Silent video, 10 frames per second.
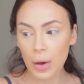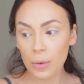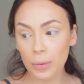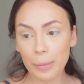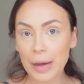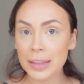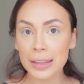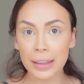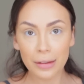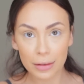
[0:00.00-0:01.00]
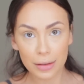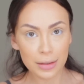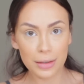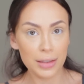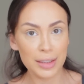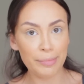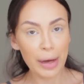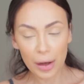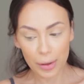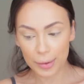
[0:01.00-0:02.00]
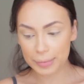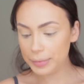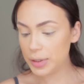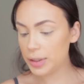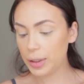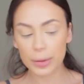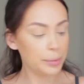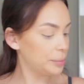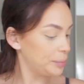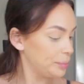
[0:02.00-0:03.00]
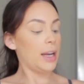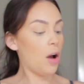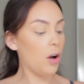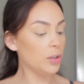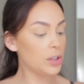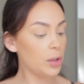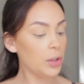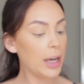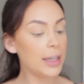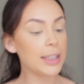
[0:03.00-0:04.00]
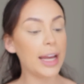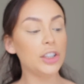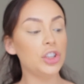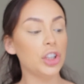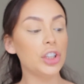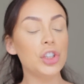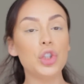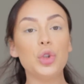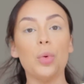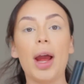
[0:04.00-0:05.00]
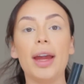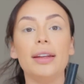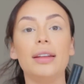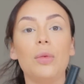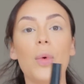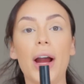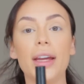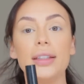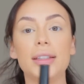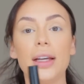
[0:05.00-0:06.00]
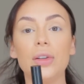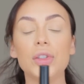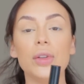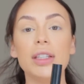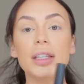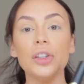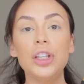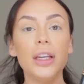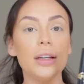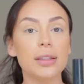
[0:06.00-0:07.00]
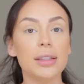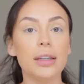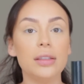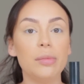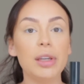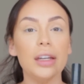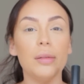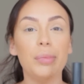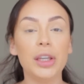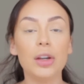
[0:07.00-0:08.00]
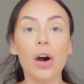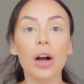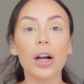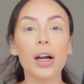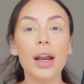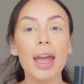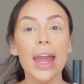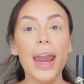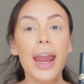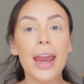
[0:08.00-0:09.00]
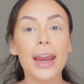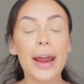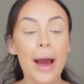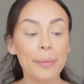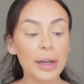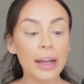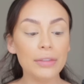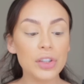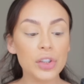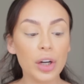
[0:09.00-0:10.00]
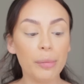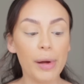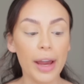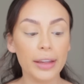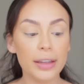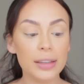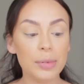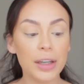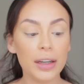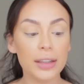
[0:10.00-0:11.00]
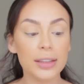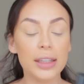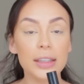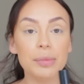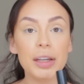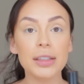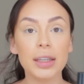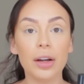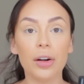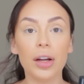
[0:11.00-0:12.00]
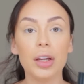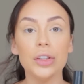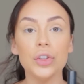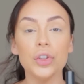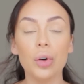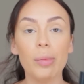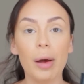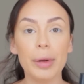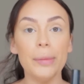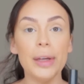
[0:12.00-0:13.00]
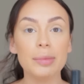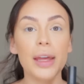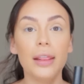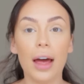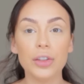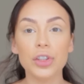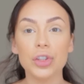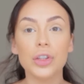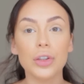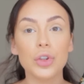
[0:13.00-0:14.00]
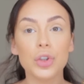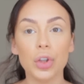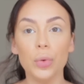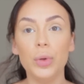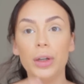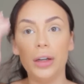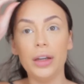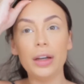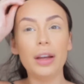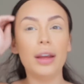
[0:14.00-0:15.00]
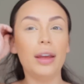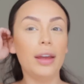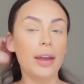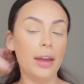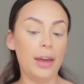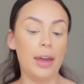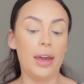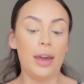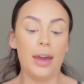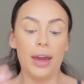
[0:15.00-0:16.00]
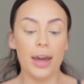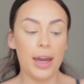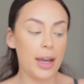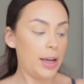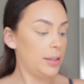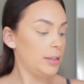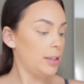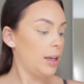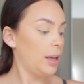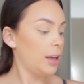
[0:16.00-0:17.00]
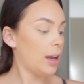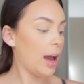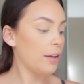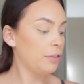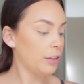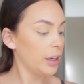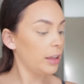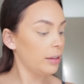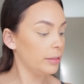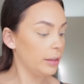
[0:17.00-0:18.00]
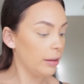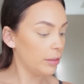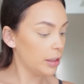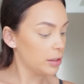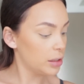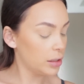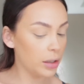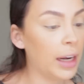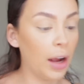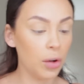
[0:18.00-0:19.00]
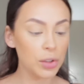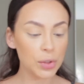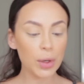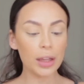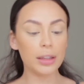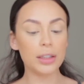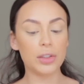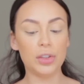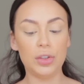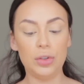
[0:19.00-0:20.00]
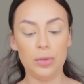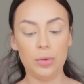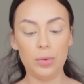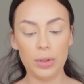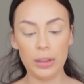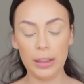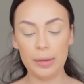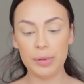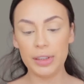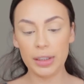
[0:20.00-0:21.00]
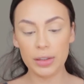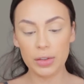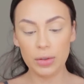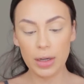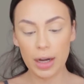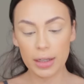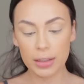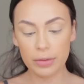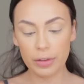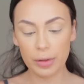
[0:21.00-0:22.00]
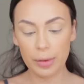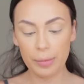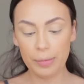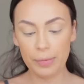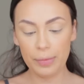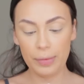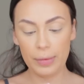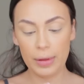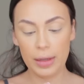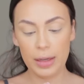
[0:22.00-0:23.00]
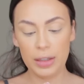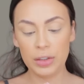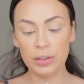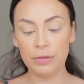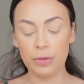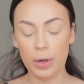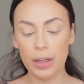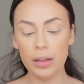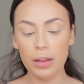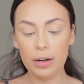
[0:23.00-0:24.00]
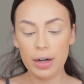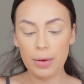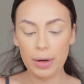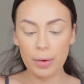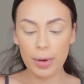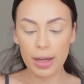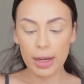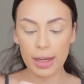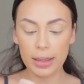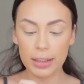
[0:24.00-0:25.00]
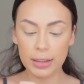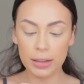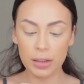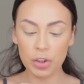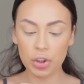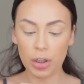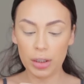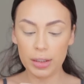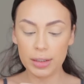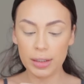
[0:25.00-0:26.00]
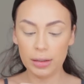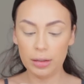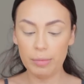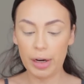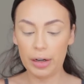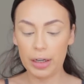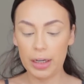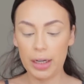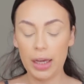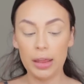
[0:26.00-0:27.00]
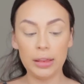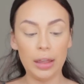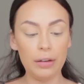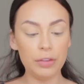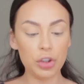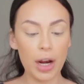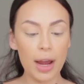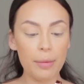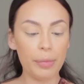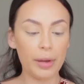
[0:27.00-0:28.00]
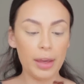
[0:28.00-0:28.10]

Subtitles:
when my skin looks this bomb? So, and also you guys, I just tried the YSL. So this actually got sent to me in a PR, and I'm gonna have to start buying this, because this mascara is so bomb and it my lashes look so good, and I freaking love it. So, and I also got these new lipsticks, you guys, from Sephora the other day when I went, and this is the Charlotte Tilbury Love Trap,